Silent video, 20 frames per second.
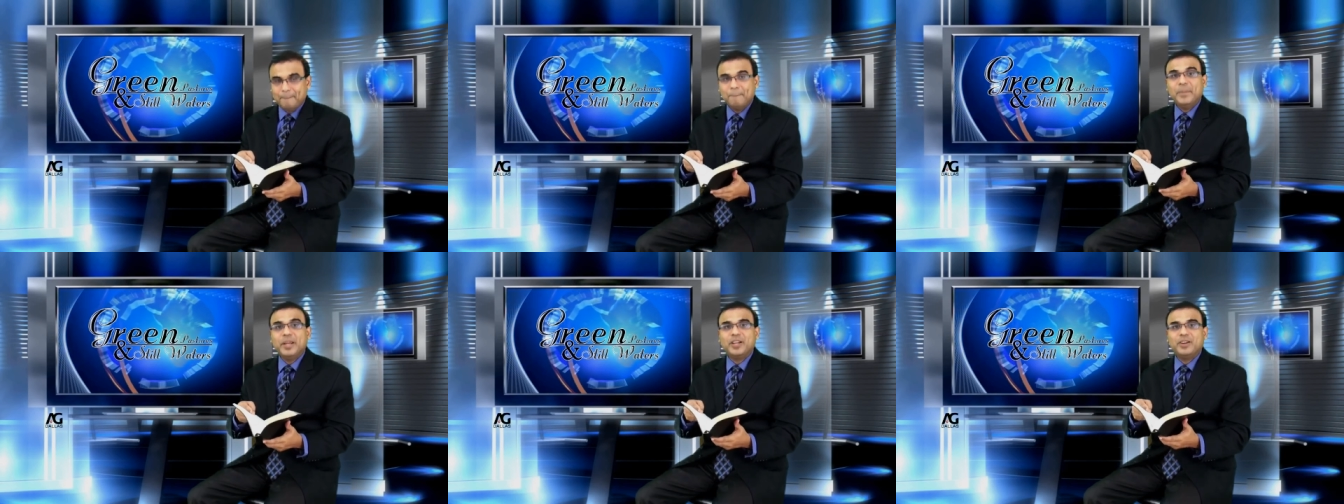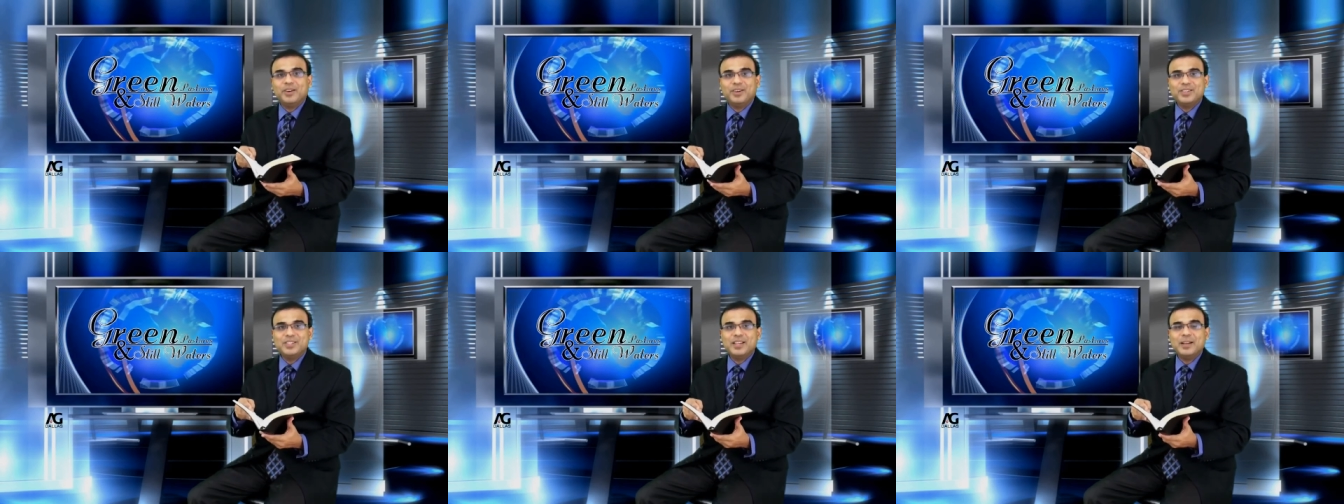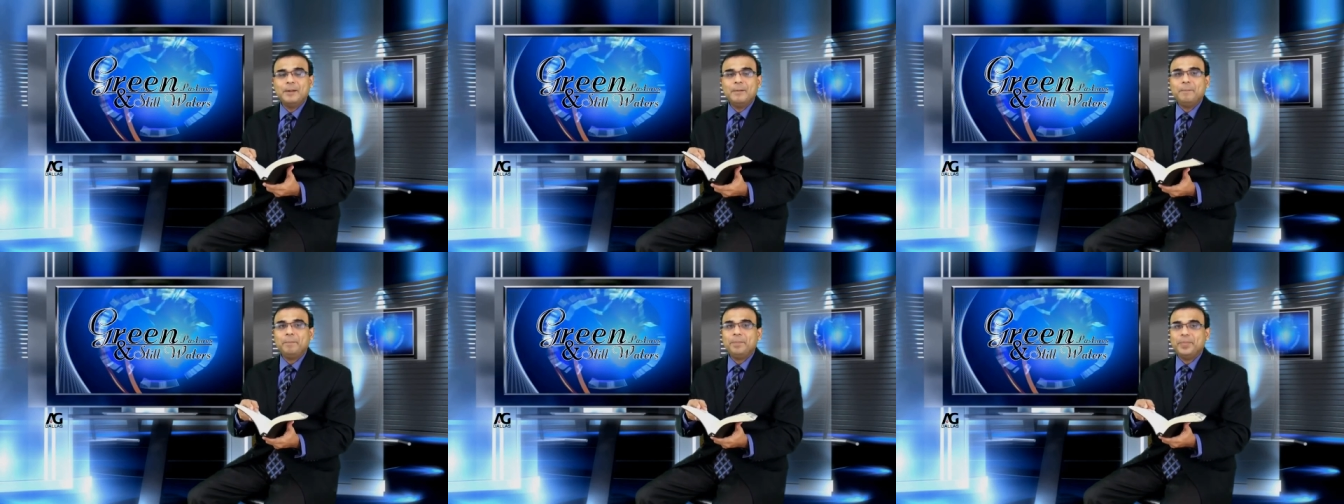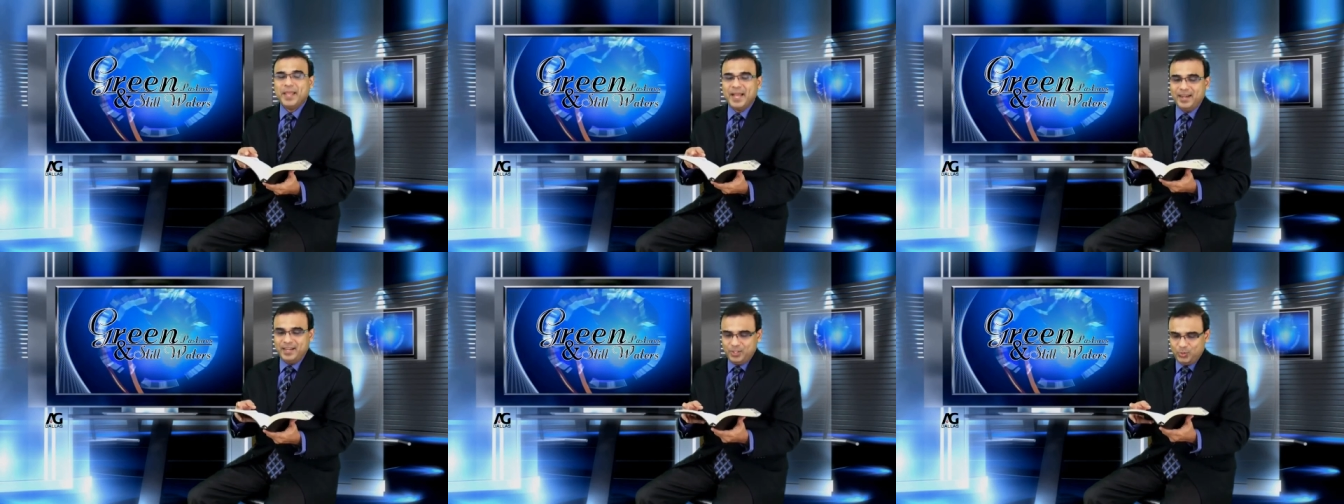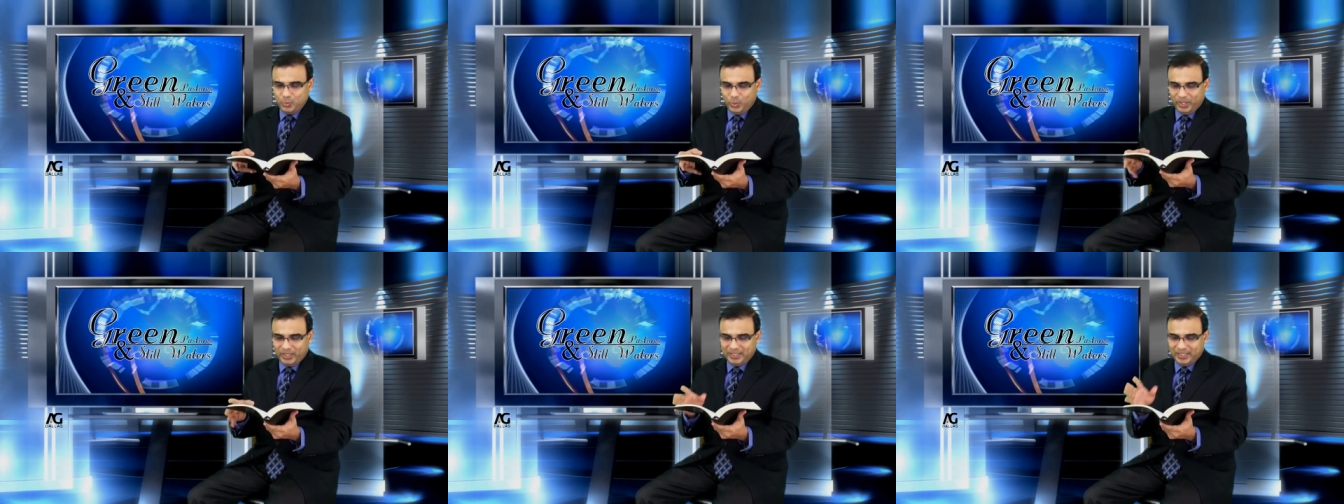Because that
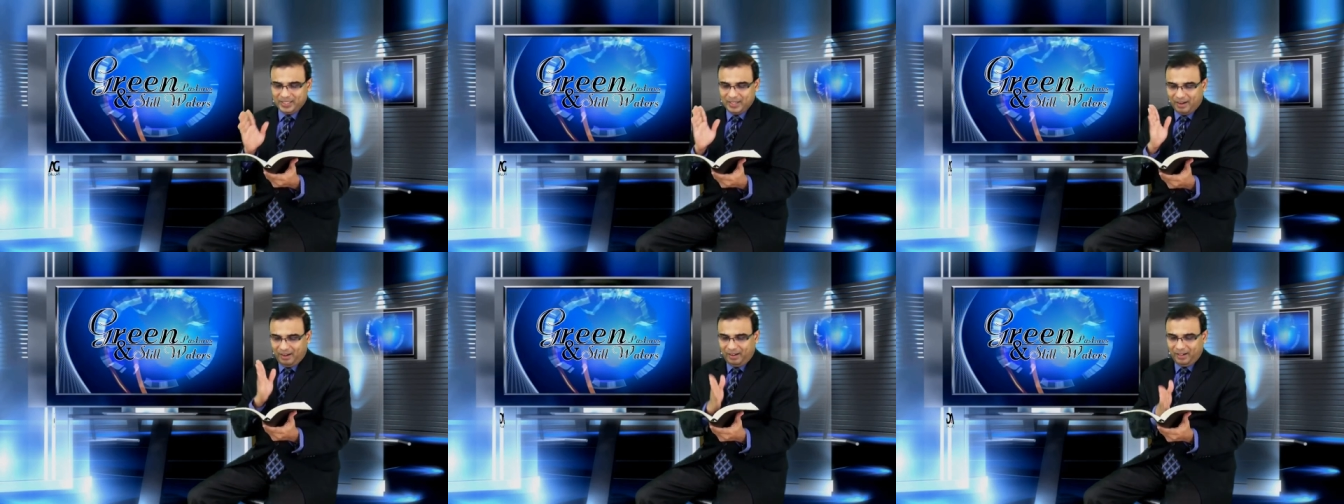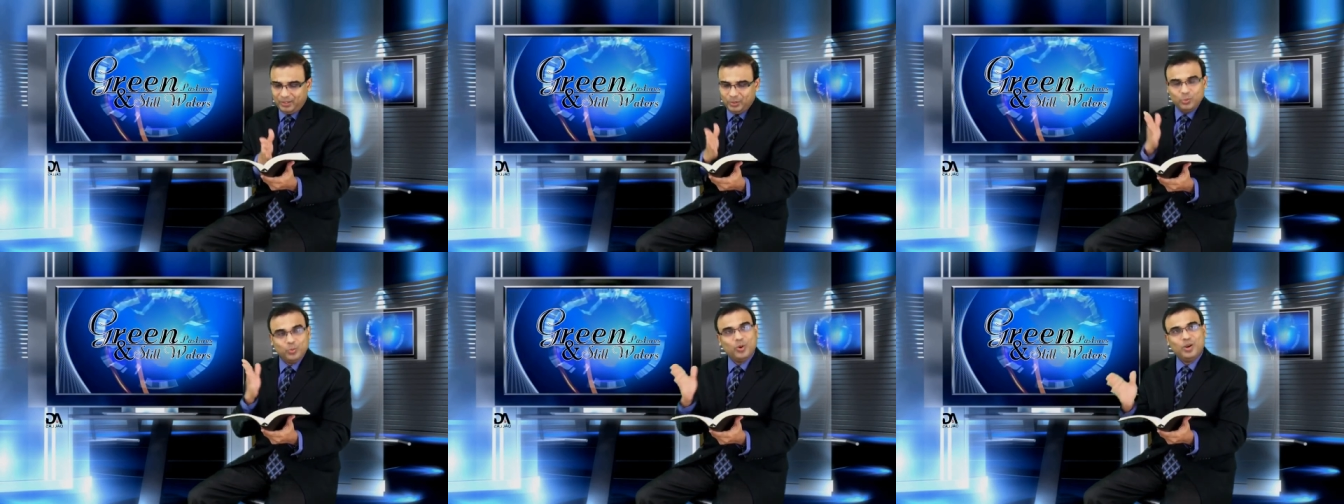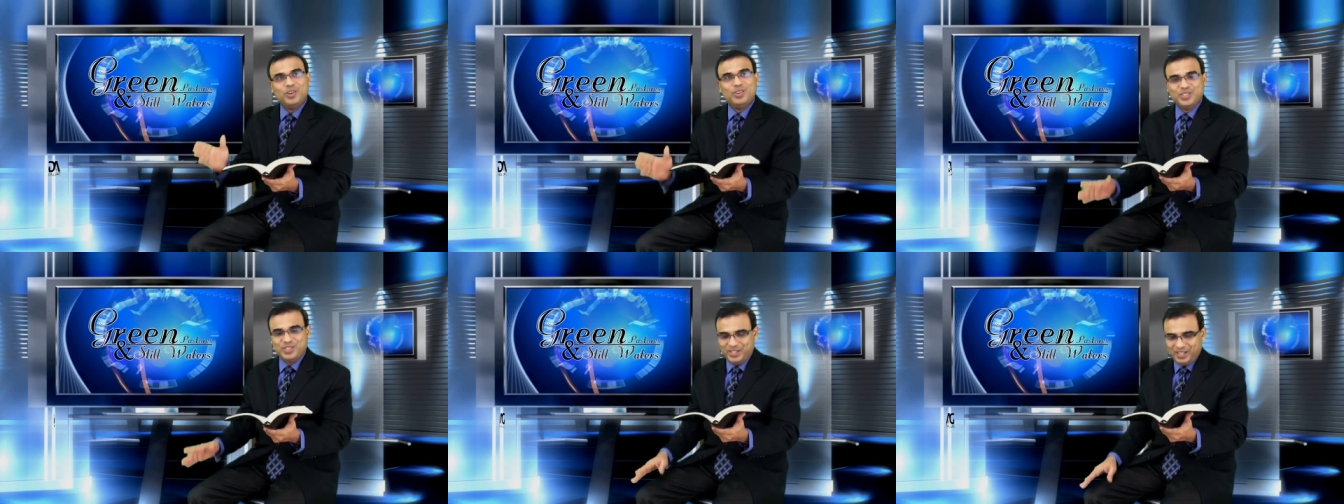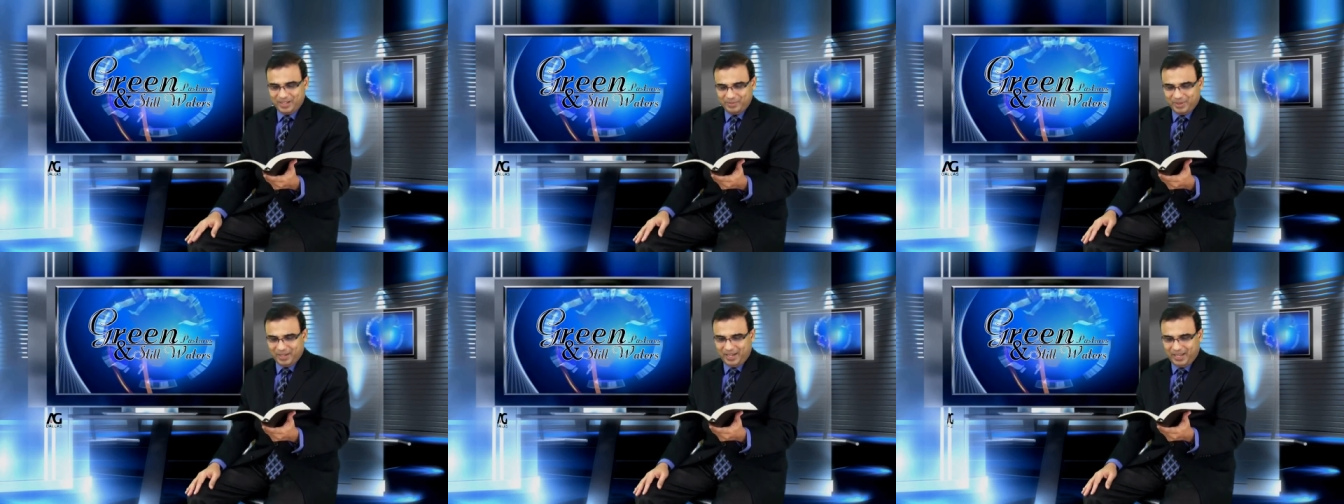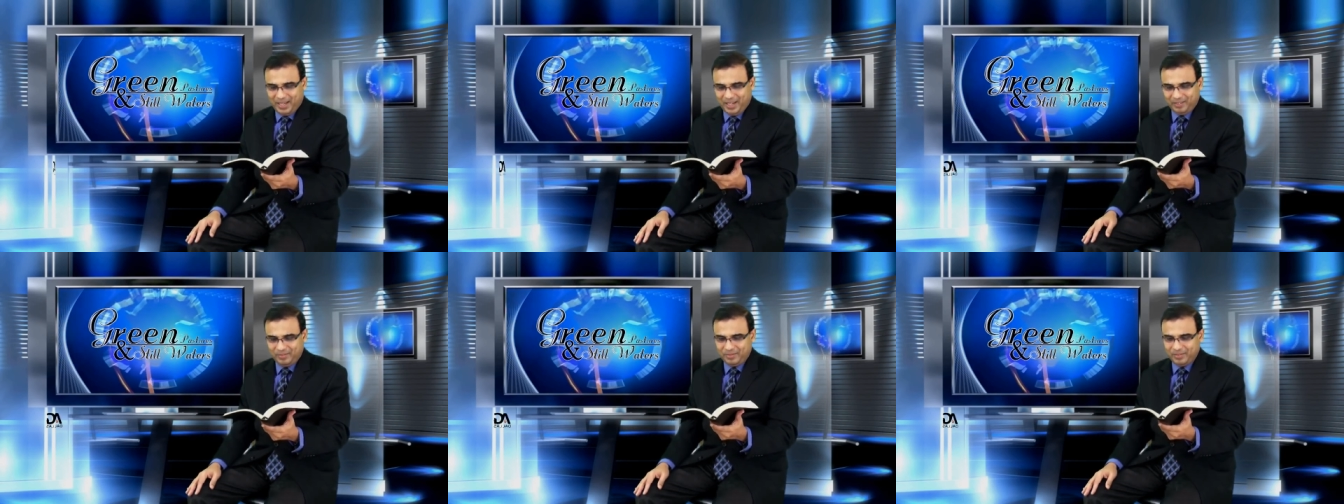is what God wants in my
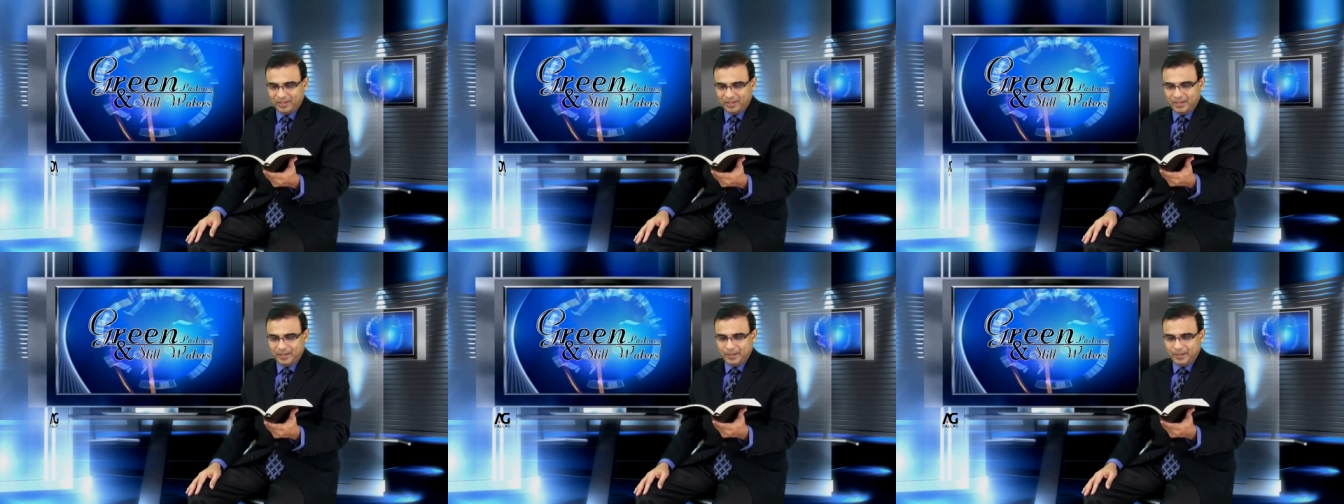life.